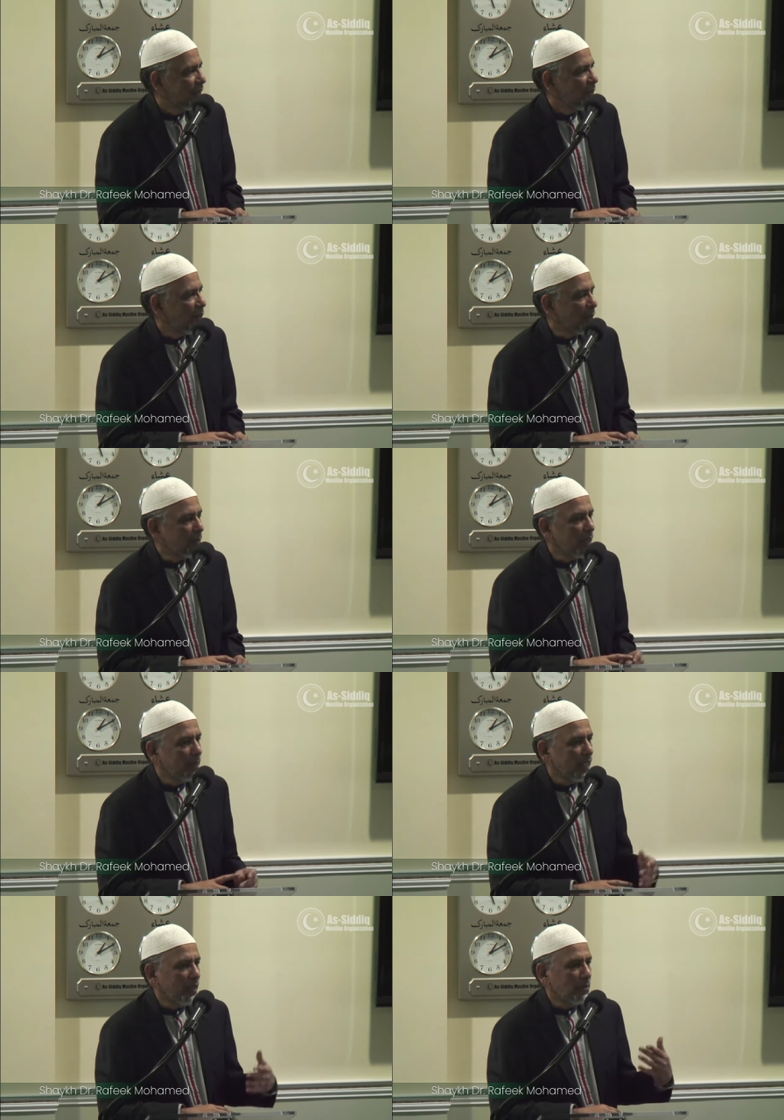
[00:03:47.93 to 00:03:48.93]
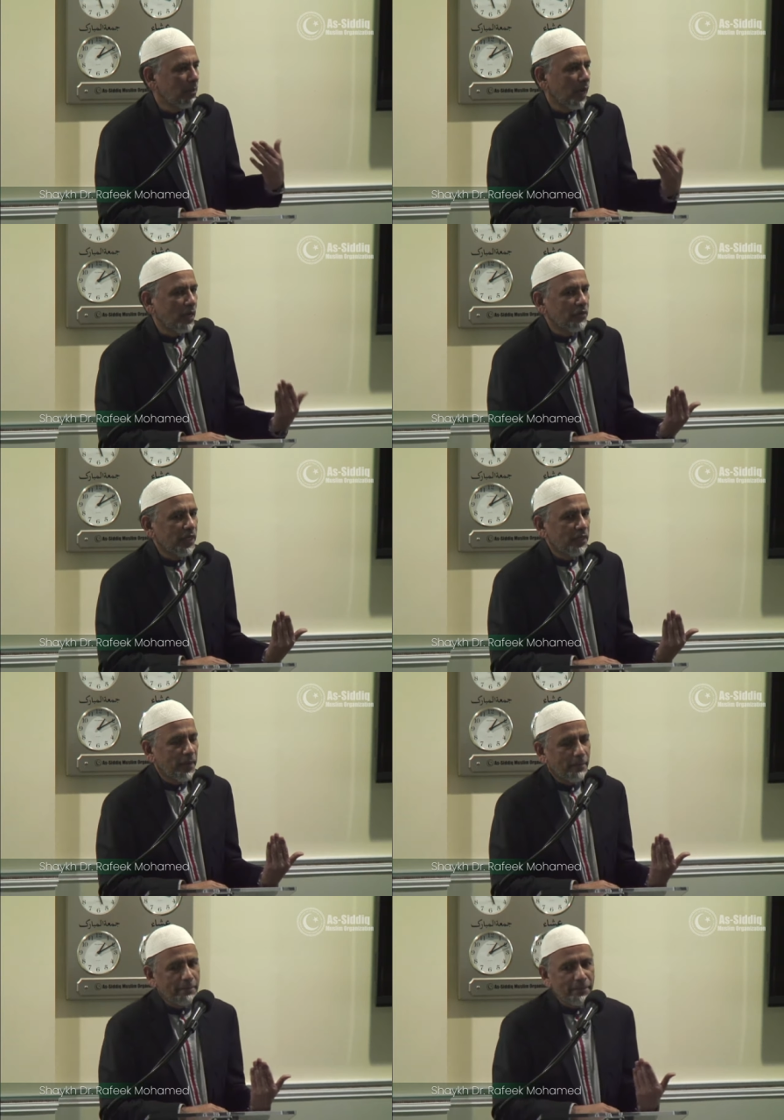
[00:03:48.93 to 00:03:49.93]
when people get
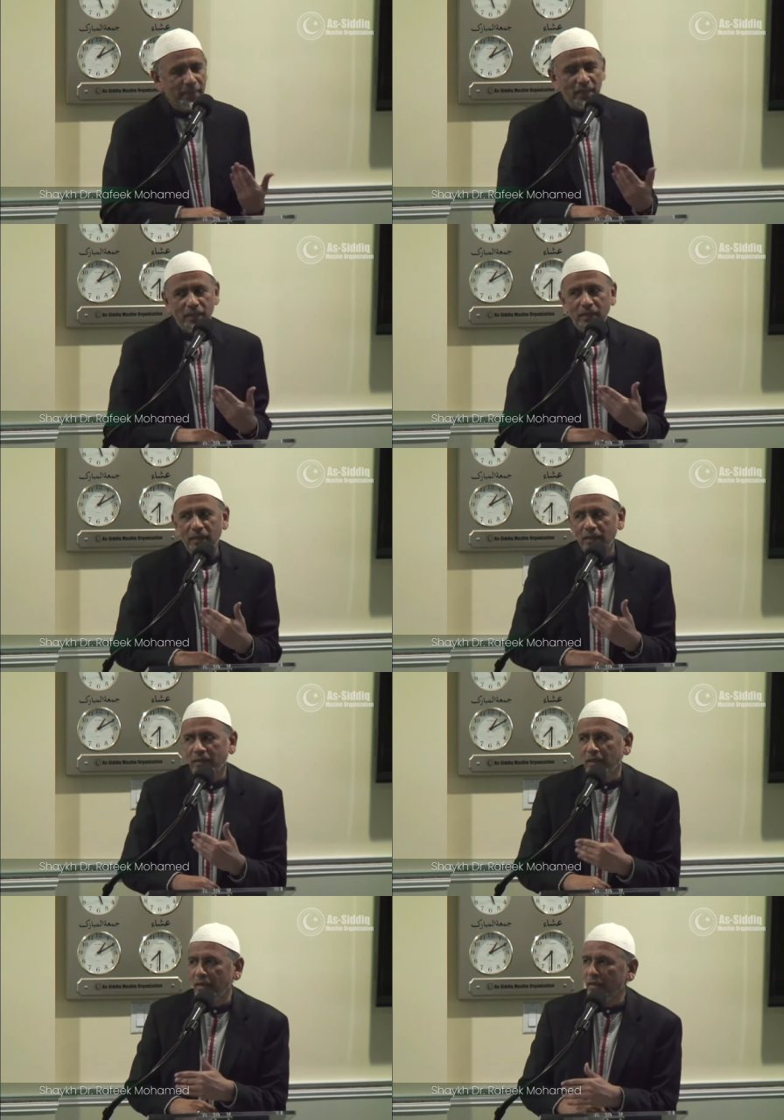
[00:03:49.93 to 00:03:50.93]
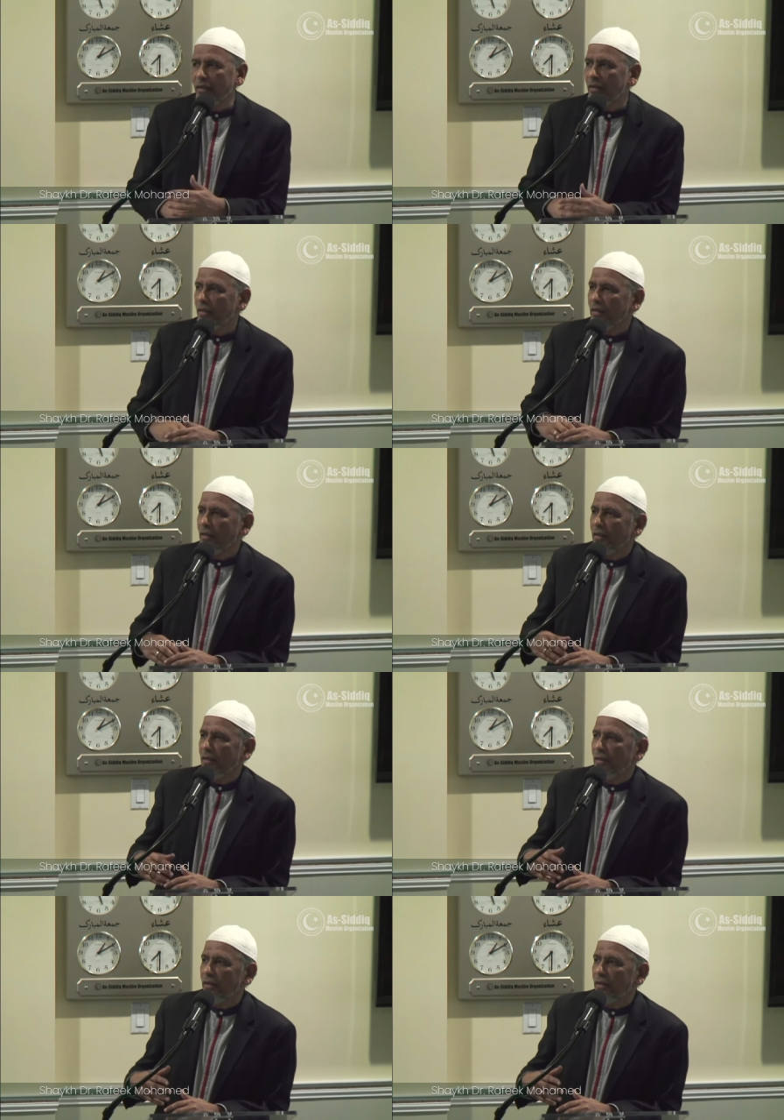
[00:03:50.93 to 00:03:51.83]
married, they,